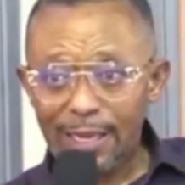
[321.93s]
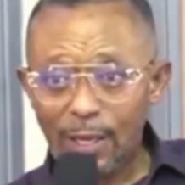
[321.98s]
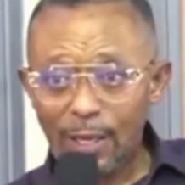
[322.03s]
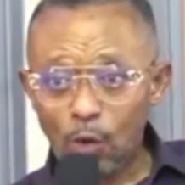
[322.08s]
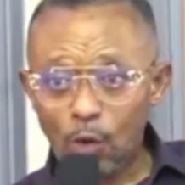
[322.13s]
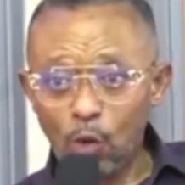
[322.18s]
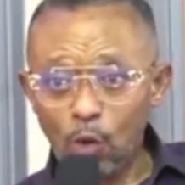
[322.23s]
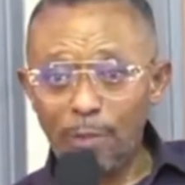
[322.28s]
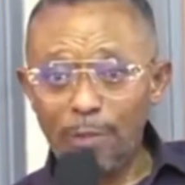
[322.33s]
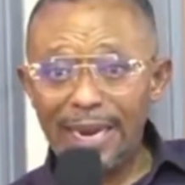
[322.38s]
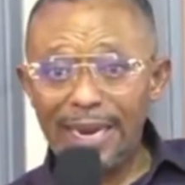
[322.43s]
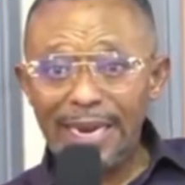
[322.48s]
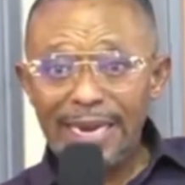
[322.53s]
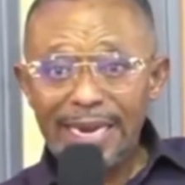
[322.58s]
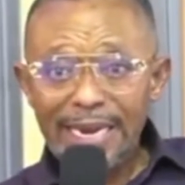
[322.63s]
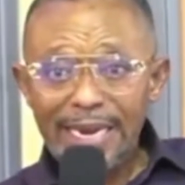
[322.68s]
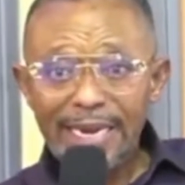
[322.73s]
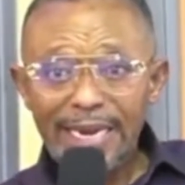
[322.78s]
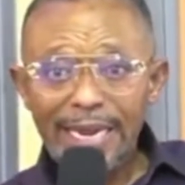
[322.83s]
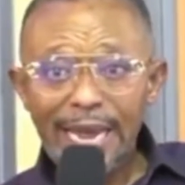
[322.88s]
no me
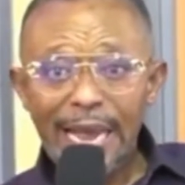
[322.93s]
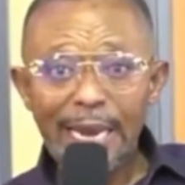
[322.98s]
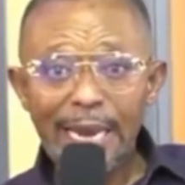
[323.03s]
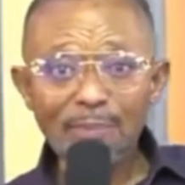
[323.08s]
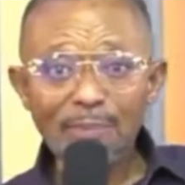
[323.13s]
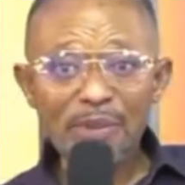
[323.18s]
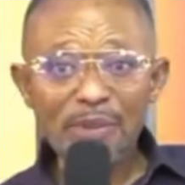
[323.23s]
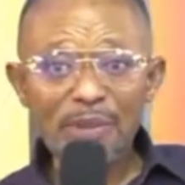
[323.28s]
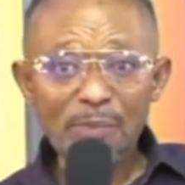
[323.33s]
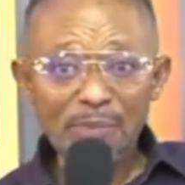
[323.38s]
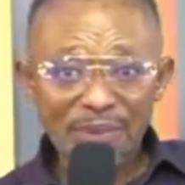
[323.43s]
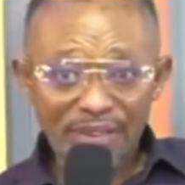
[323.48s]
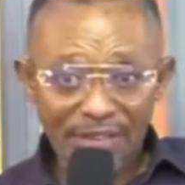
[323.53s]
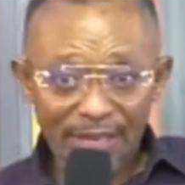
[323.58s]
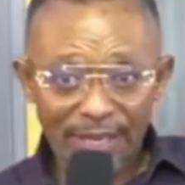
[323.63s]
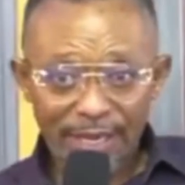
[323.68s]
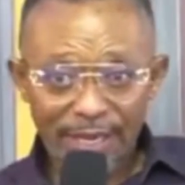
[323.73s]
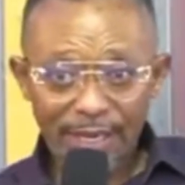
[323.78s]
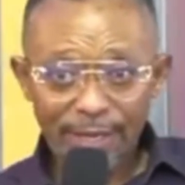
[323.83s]
lead the NPP